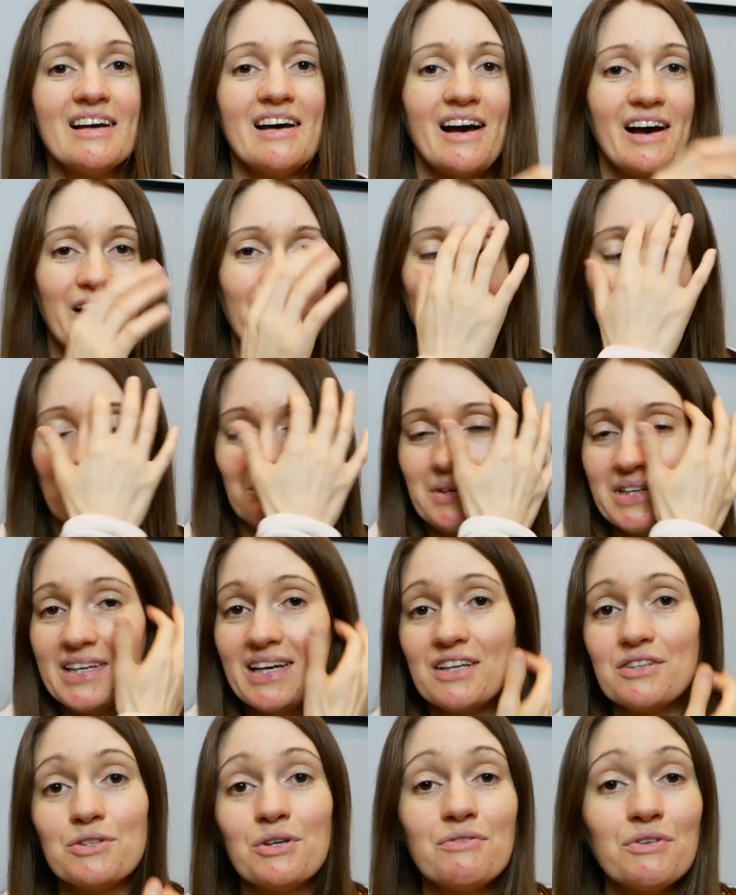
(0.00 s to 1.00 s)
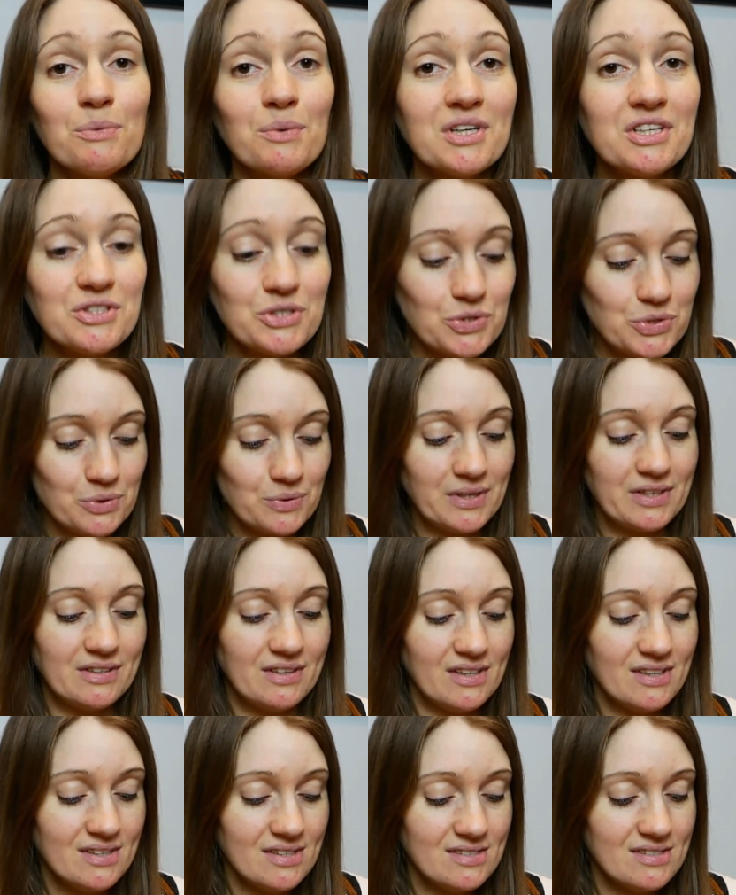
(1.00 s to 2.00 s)
But yeah, so if you wanted to join
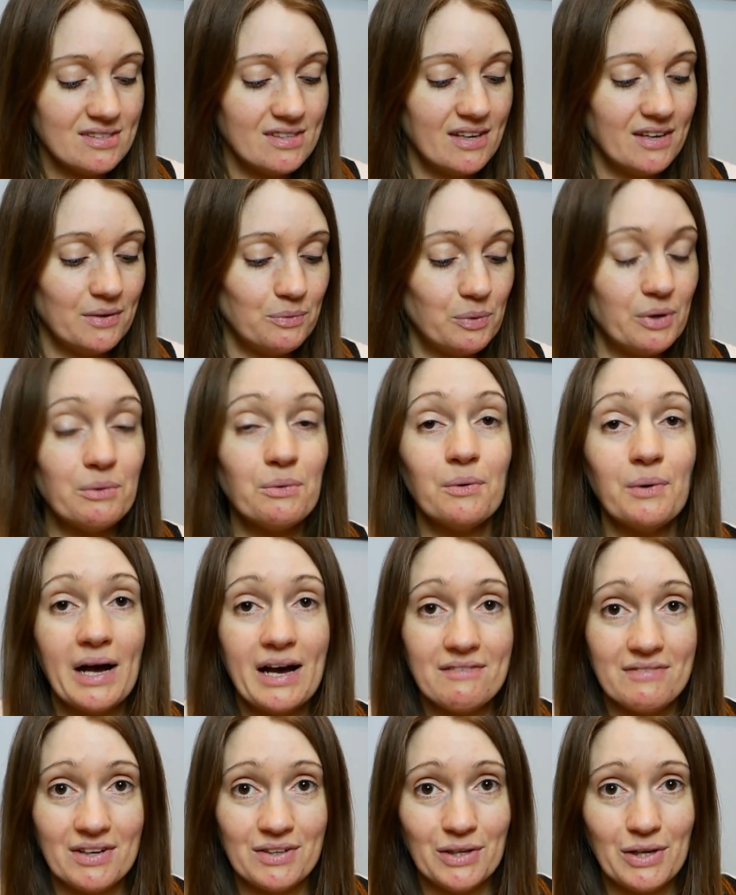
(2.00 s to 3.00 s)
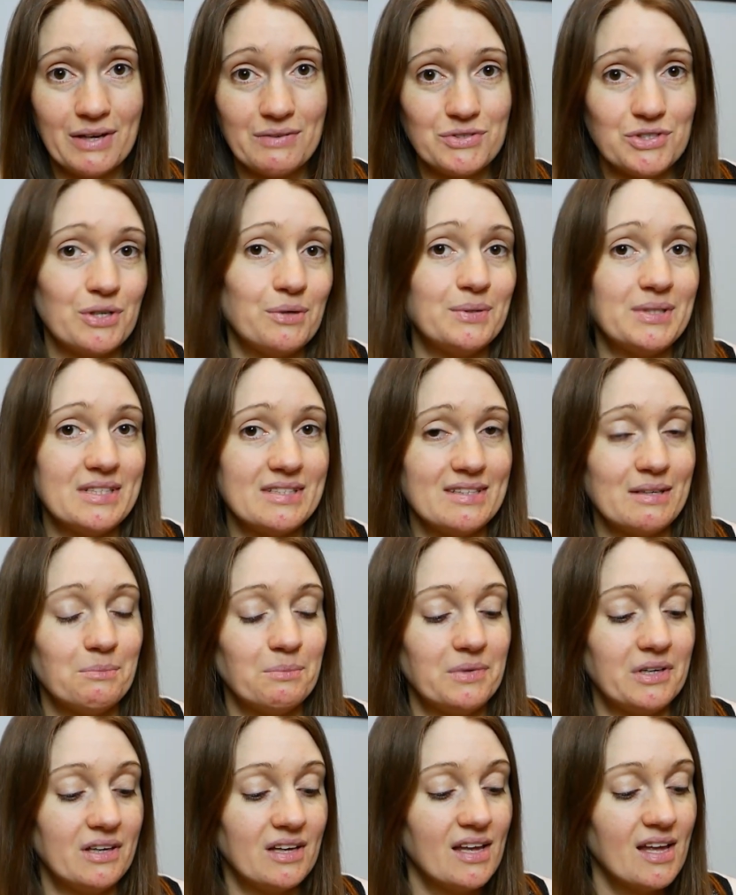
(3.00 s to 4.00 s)
us, we will have our live show in
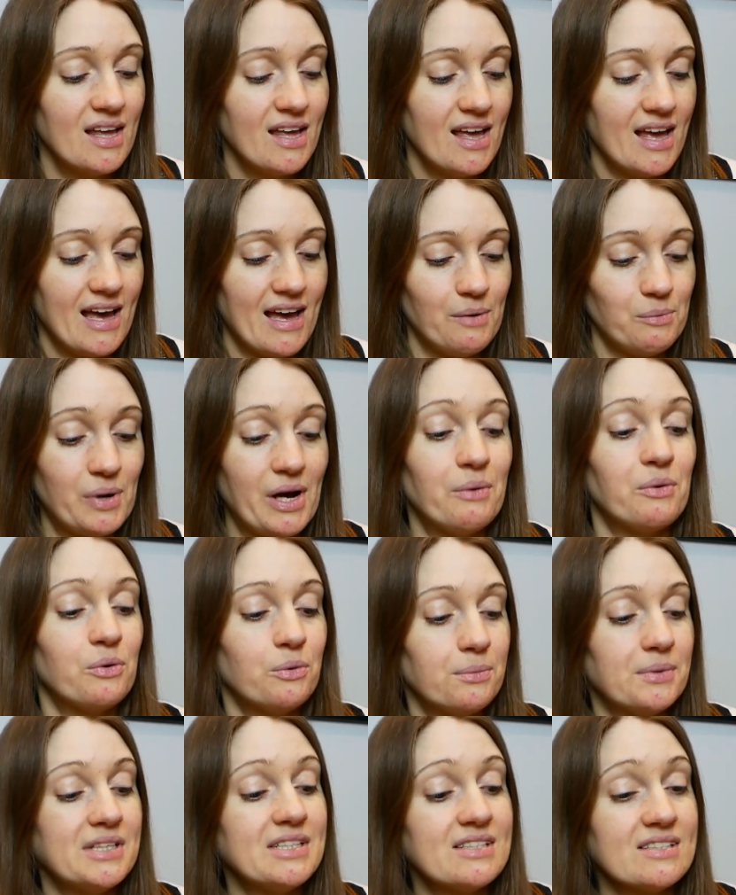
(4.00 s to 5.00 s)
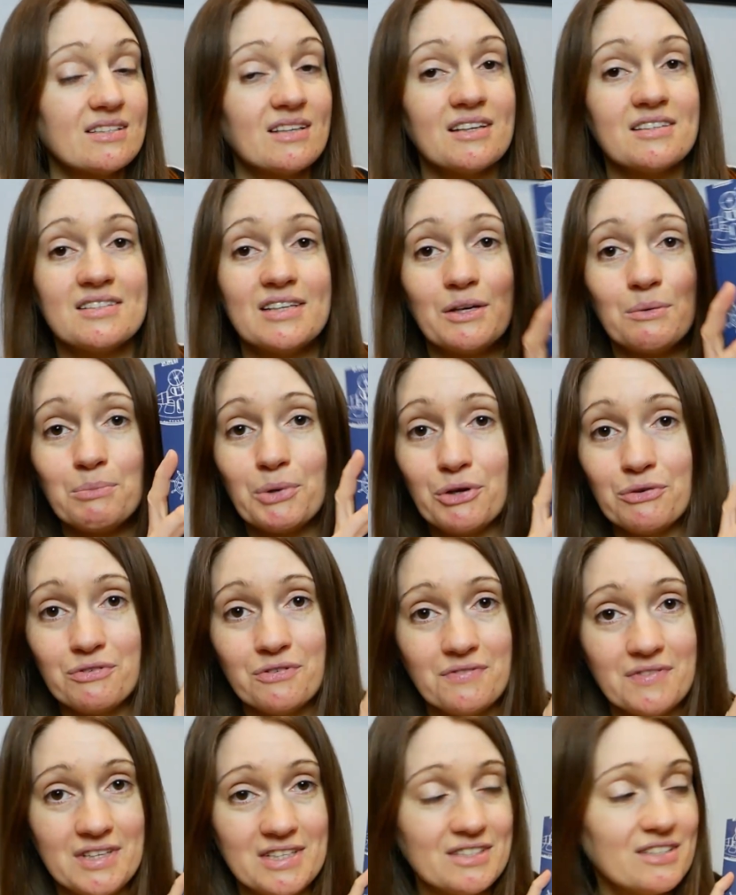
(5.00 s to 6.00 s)
December where we'll be discussing both
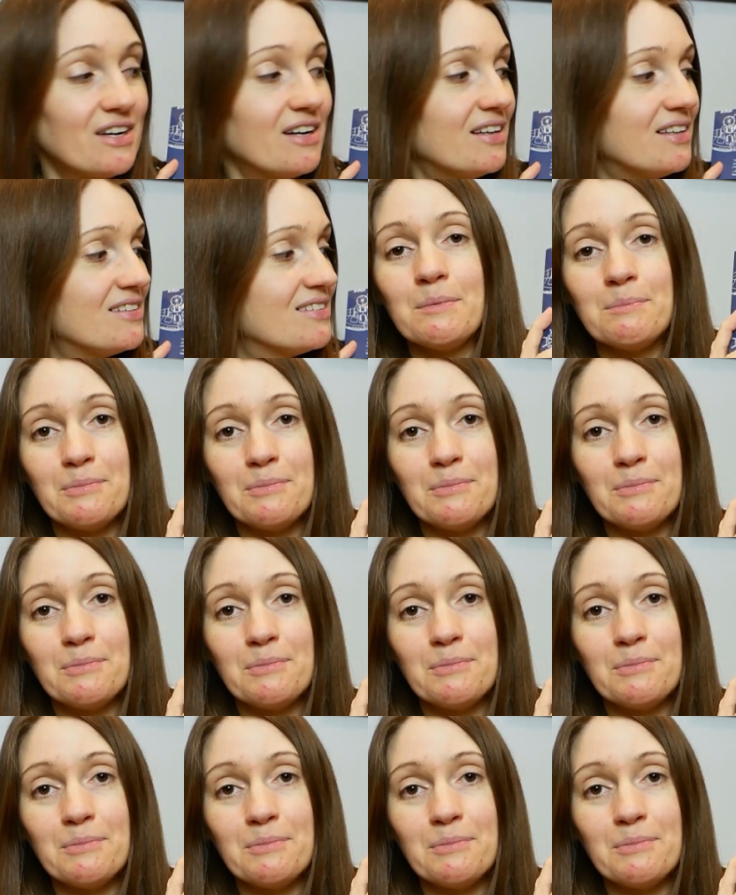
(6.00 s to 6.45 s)
of these guys.